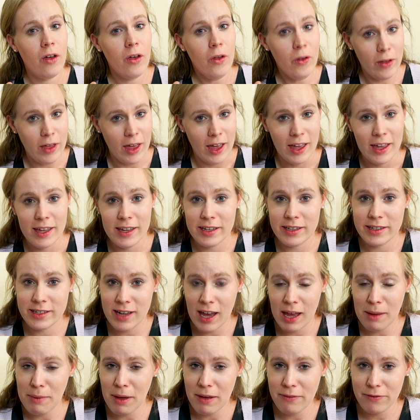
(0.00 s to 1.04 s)
Okay,
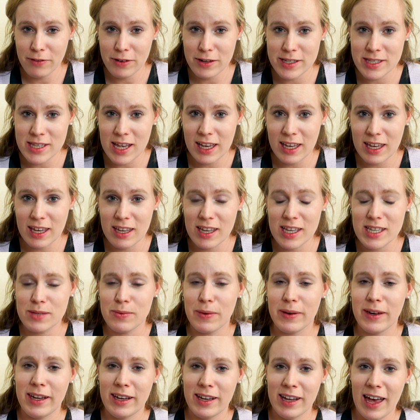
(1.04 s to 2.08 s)
time out for a second because
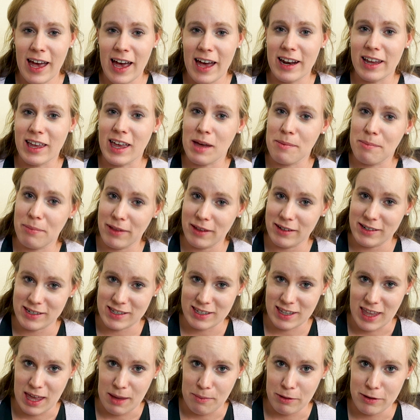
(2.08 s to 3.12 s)
we need to add a couple of
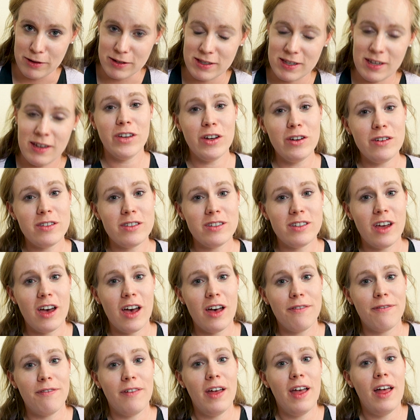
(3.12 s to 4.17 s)
disclaimers. First
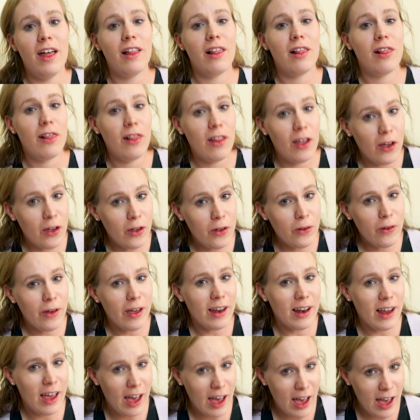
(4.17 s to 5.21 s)
off, low
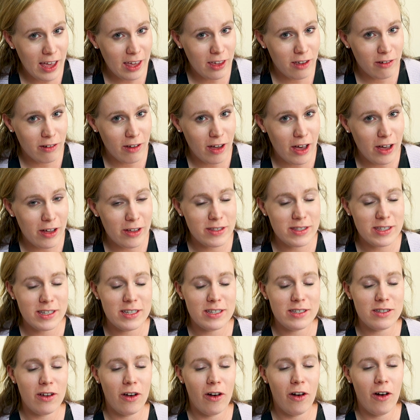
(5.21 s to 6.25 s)
and high crowds
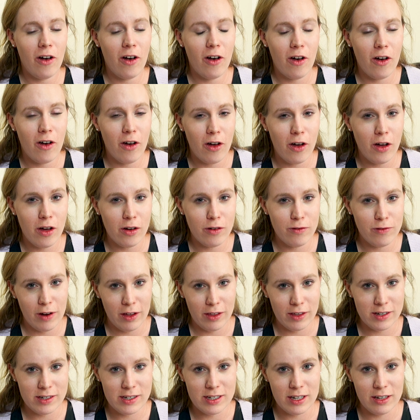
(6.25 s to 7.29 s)
is all
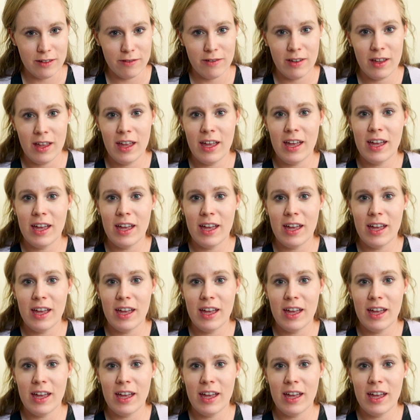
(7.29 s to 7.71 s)
relative.